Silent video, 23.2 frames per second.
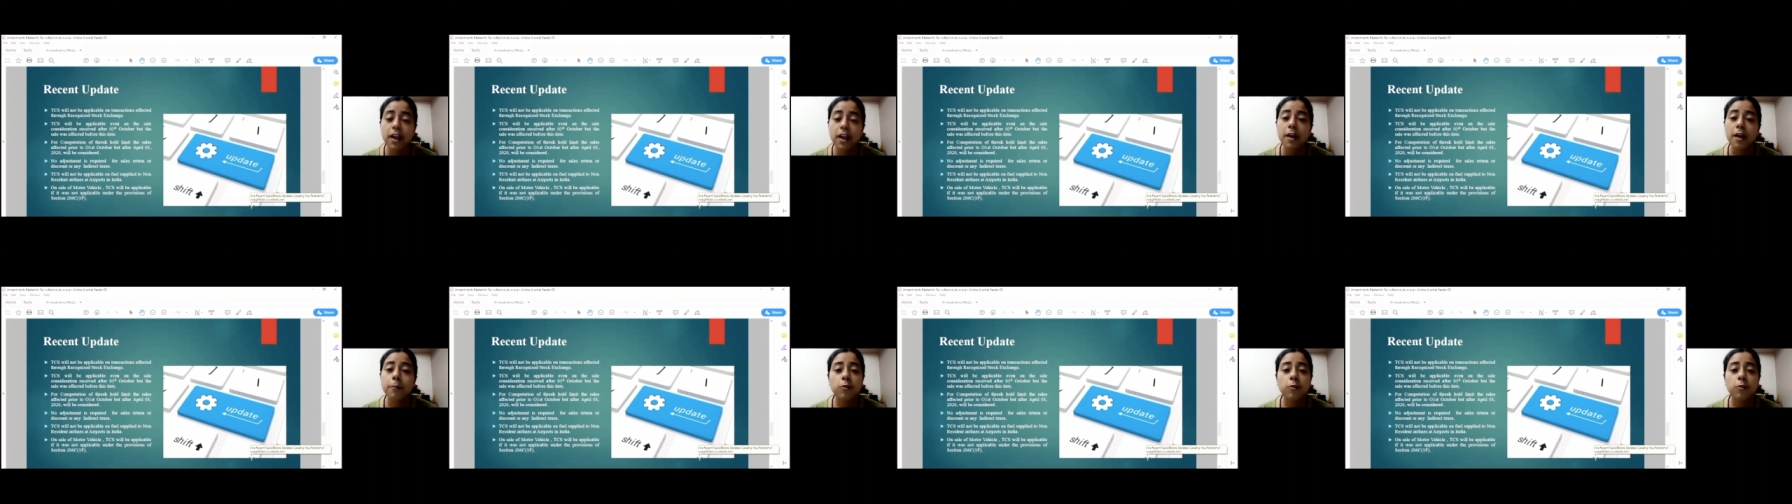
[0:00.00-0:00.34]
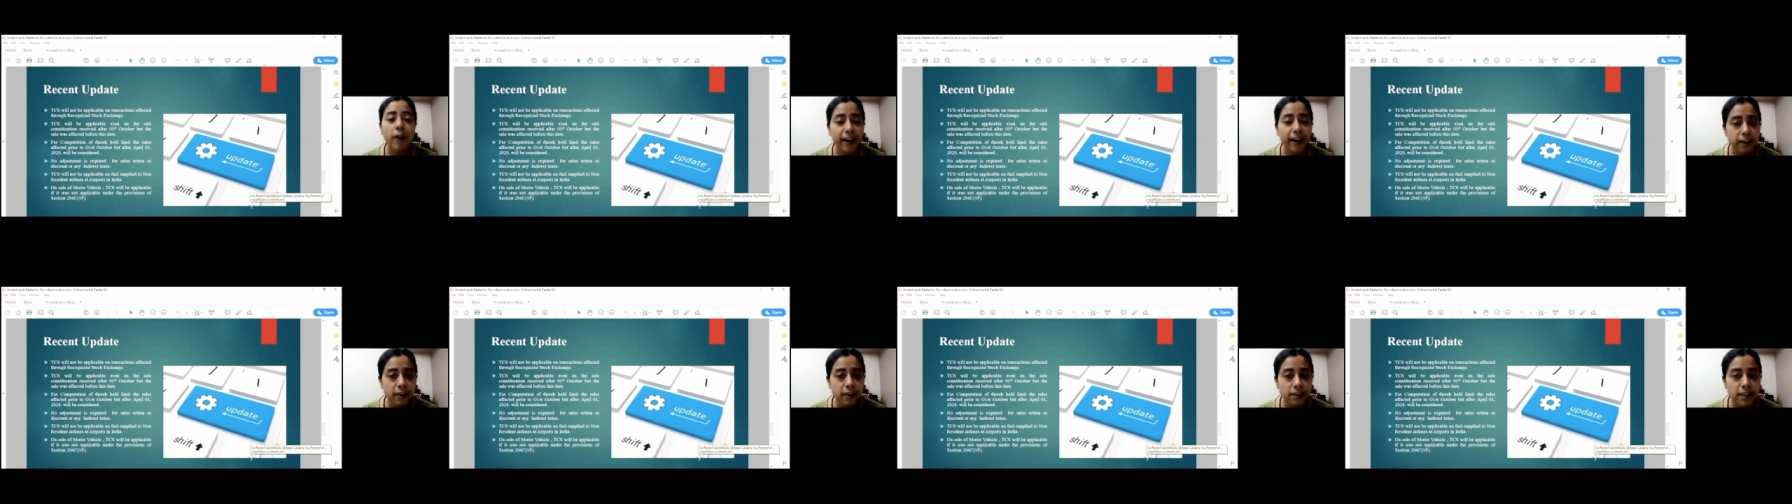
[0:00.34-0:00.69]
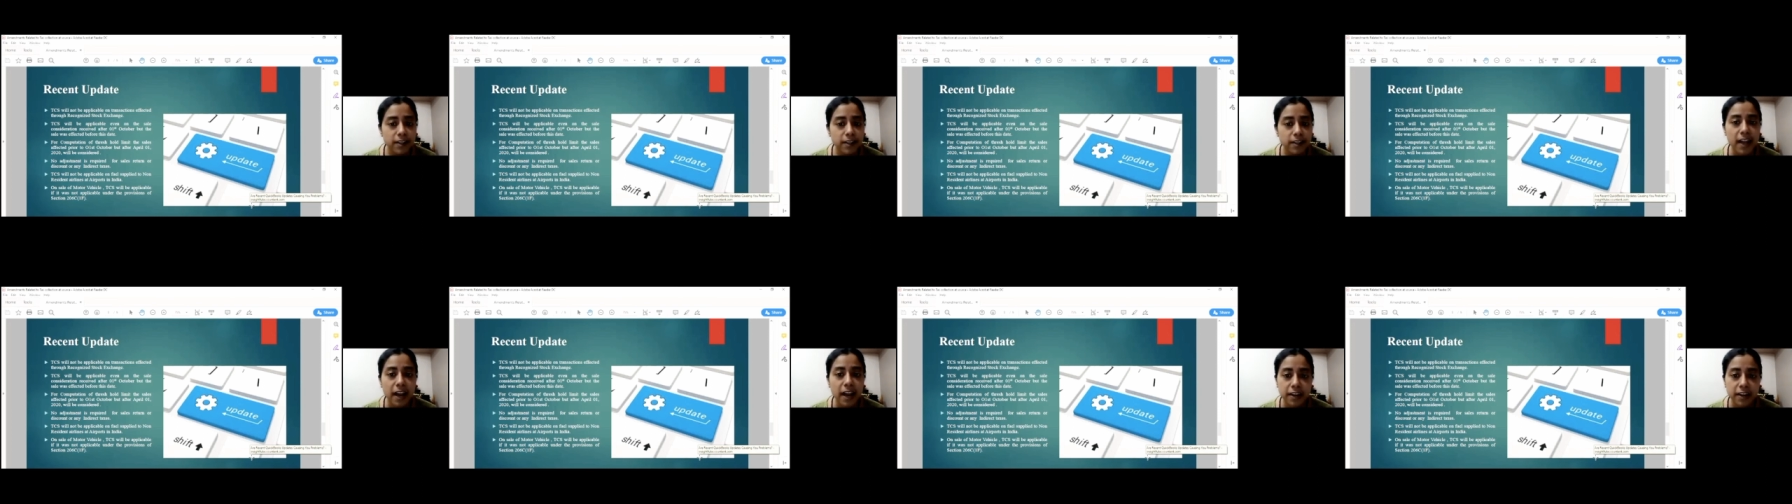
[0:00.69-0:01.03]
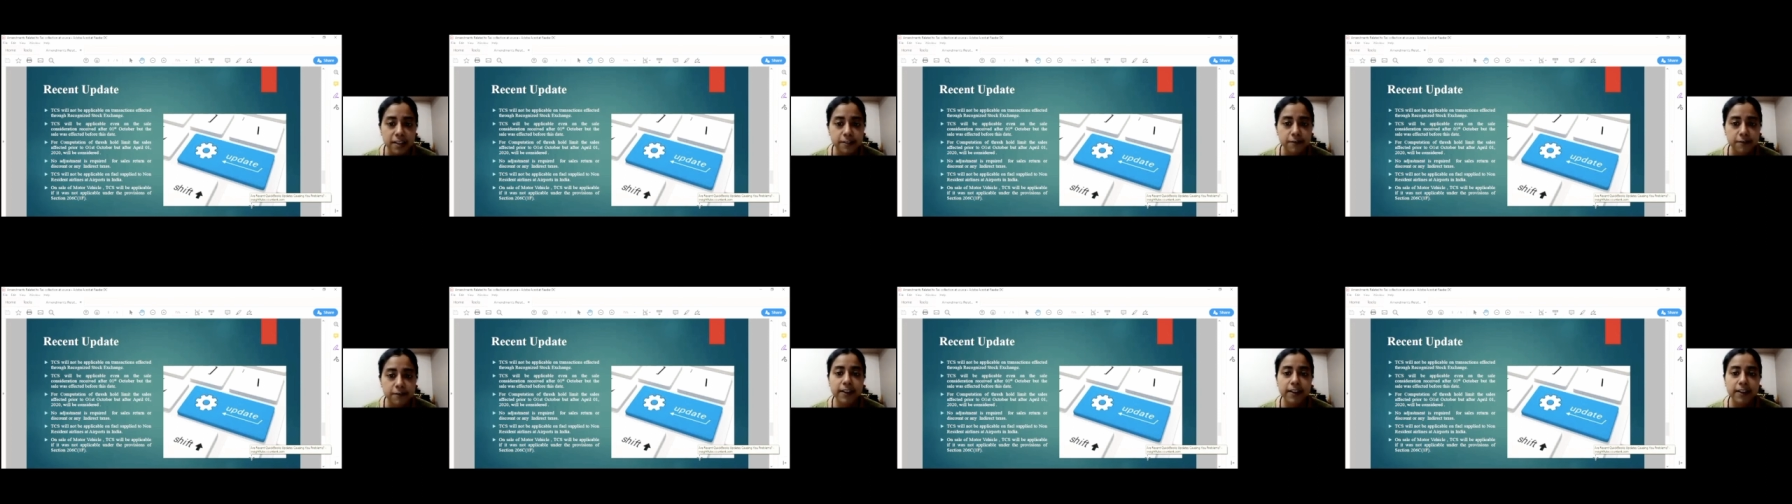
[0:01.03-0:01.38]
provided they
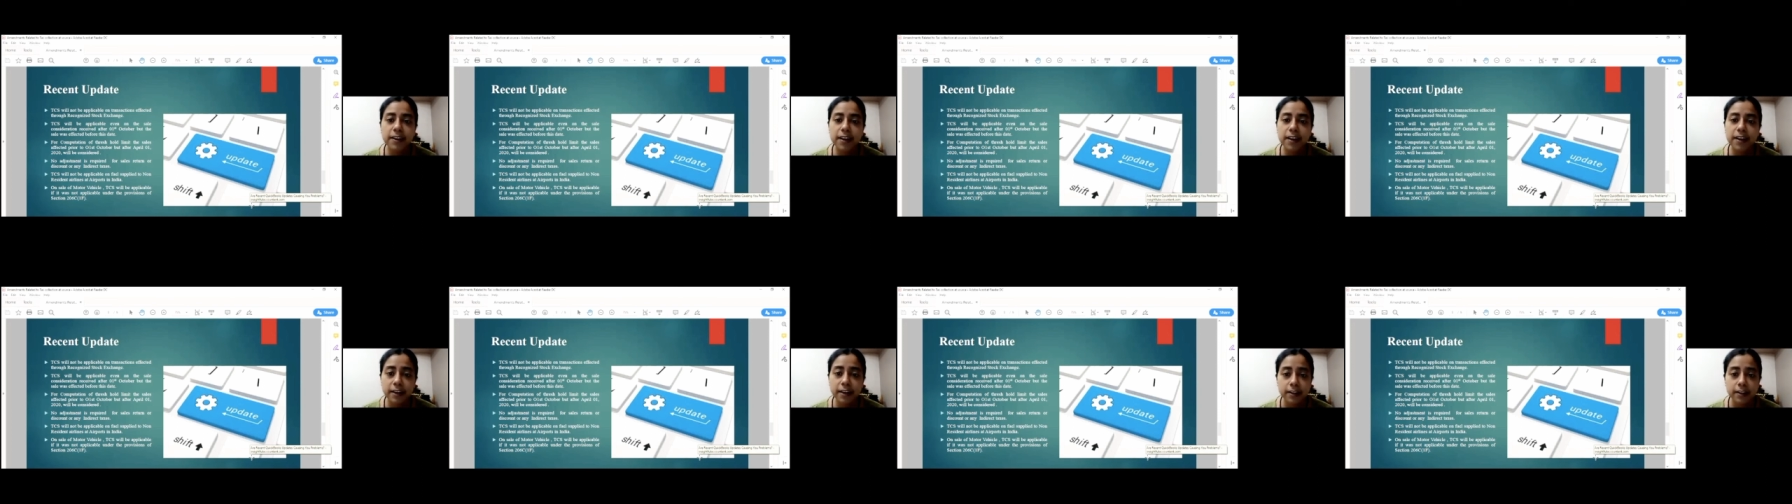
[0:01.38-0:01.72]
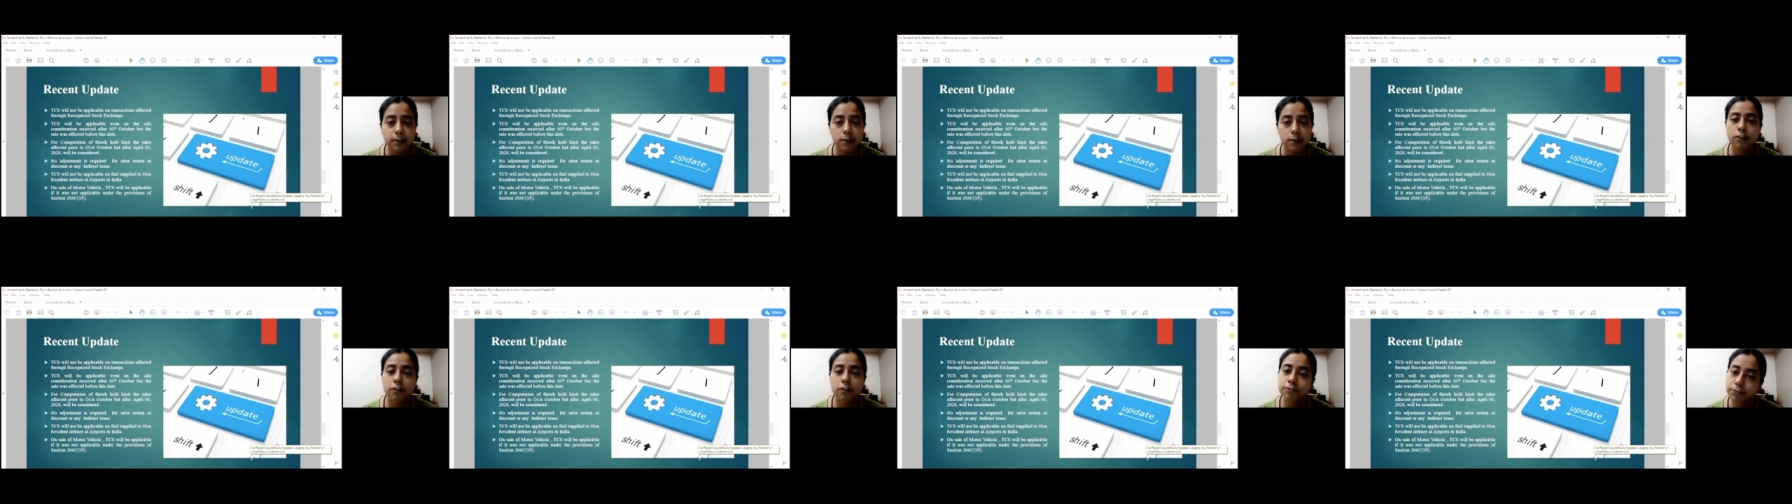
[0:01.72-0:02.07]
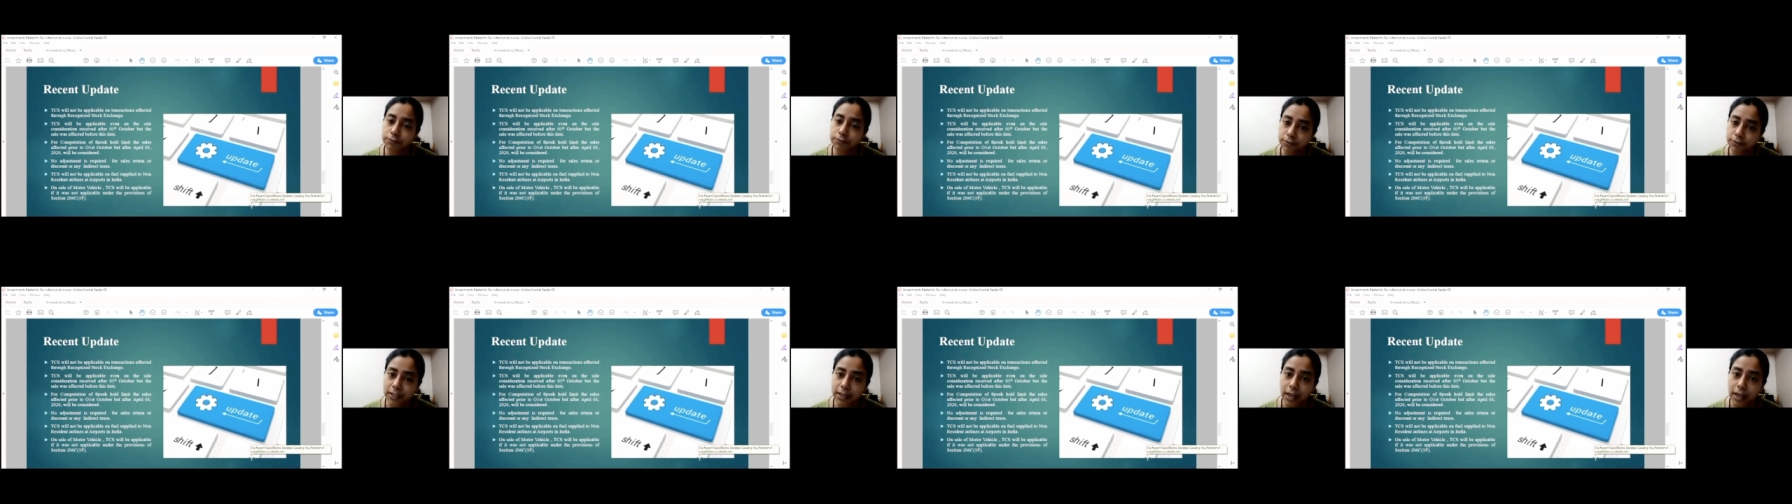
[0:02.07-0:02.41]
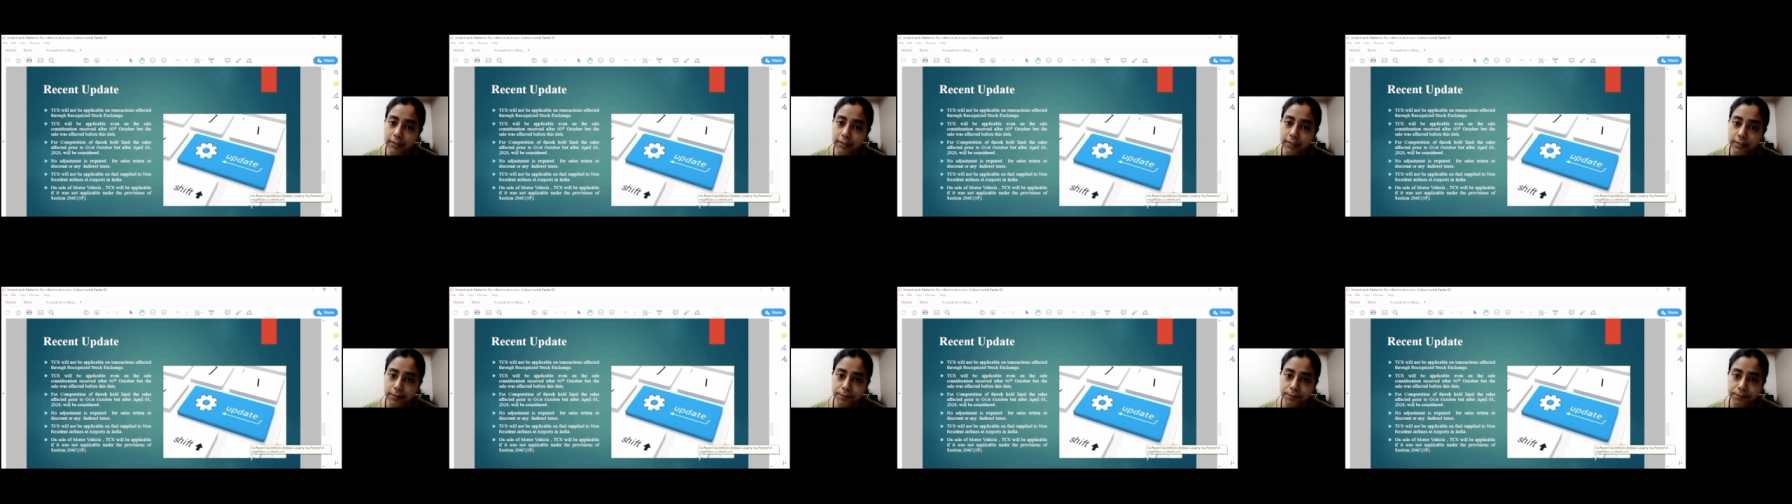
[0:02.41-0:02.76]
satisfy the criteria of 50
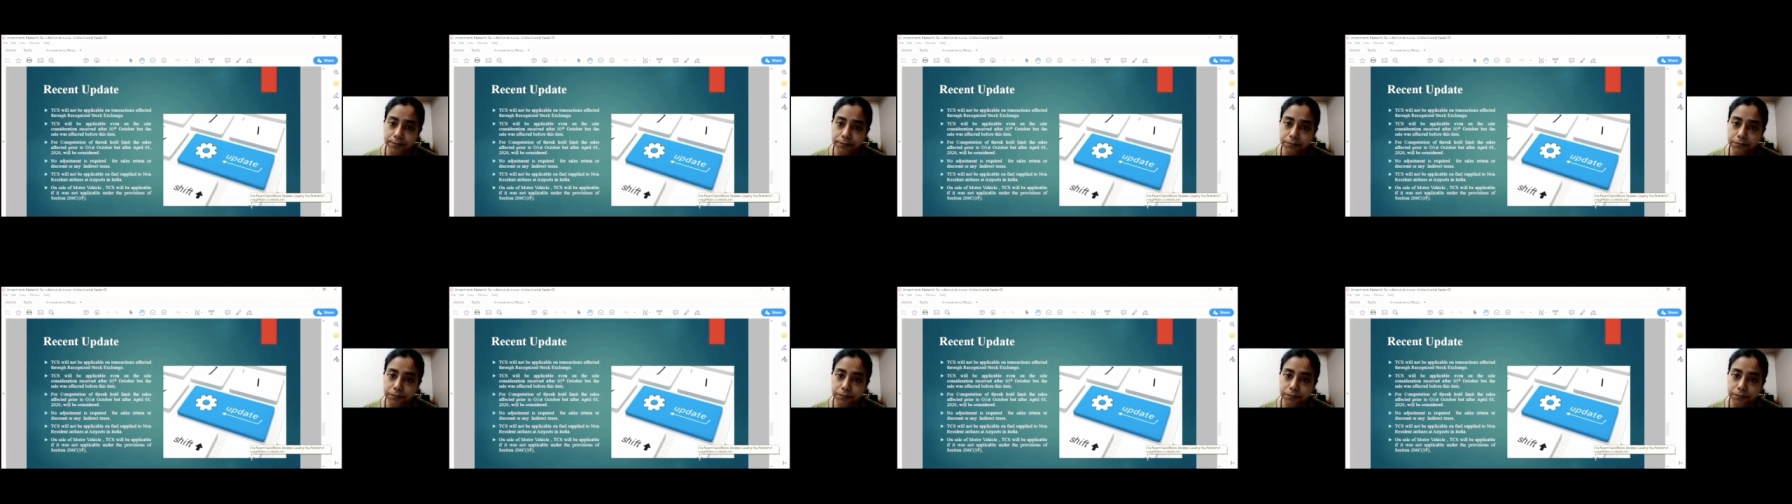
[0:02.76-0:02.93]
lakhs.